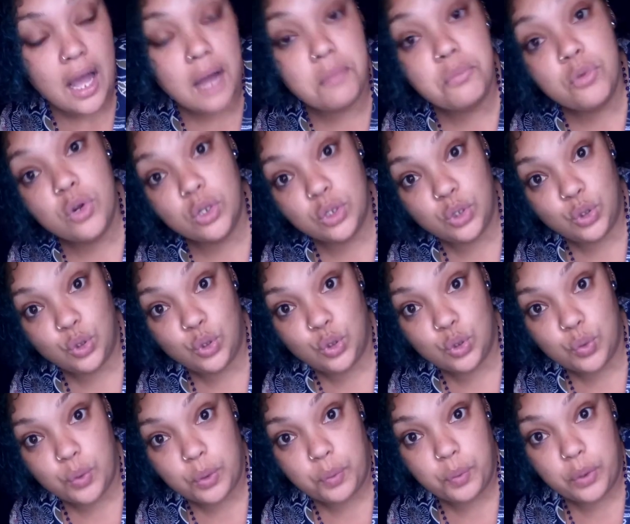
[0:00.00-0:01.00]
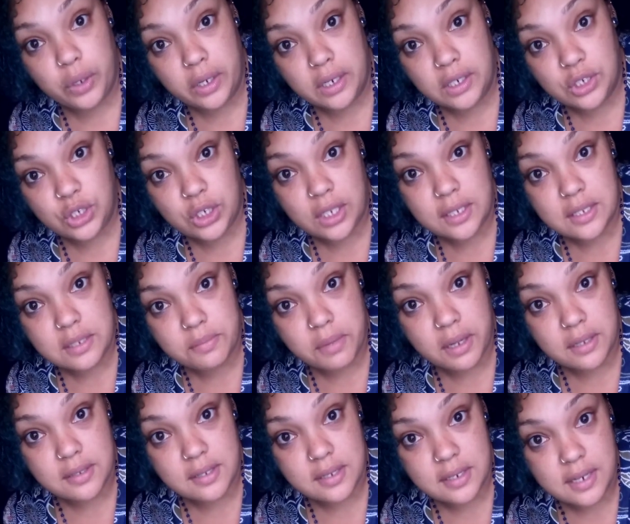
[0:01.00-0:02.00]
I'm not too sure what we're gonna chat
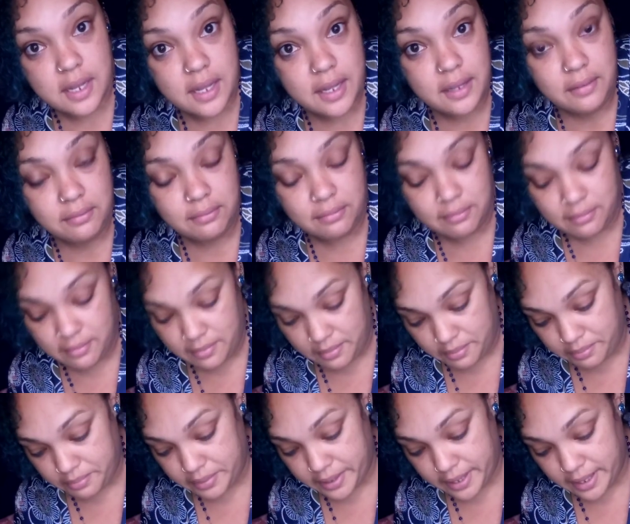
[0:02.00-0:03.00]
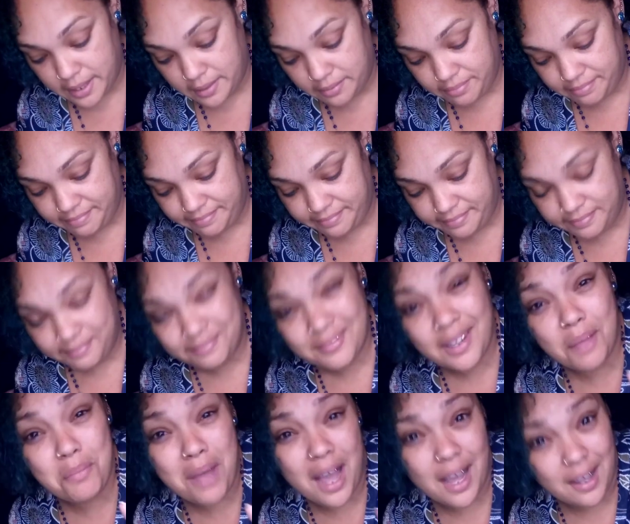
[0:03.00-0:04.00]
about today, but
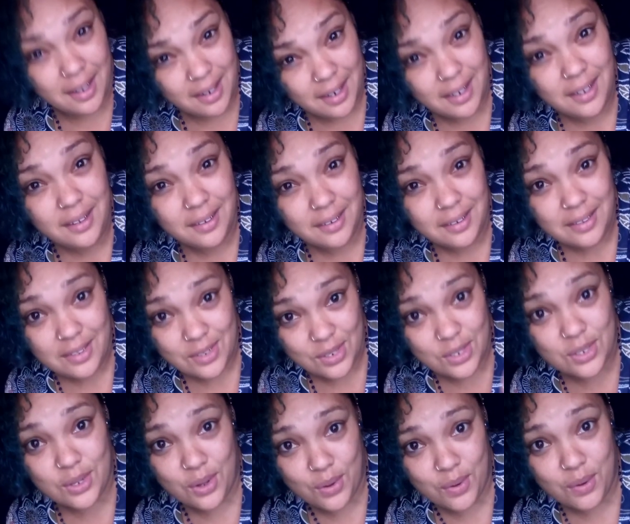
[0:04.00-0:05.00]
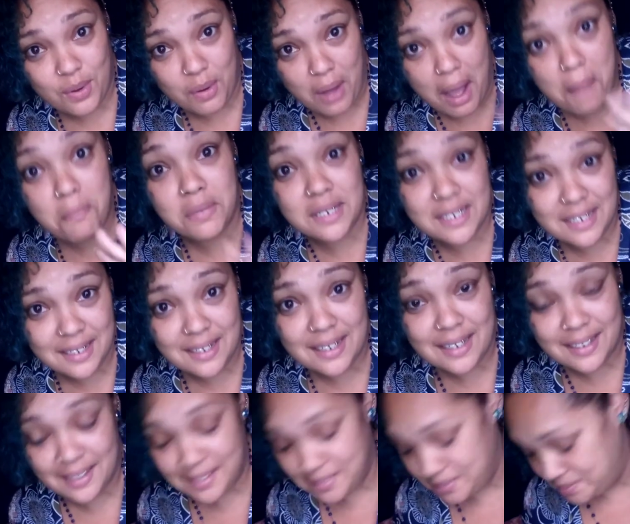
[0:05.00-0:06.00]
I'm hungry. So I'm gonna dig
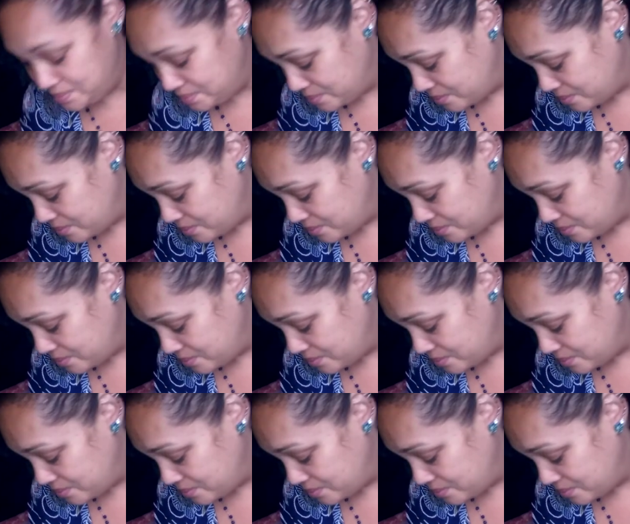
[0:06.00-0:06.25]
in.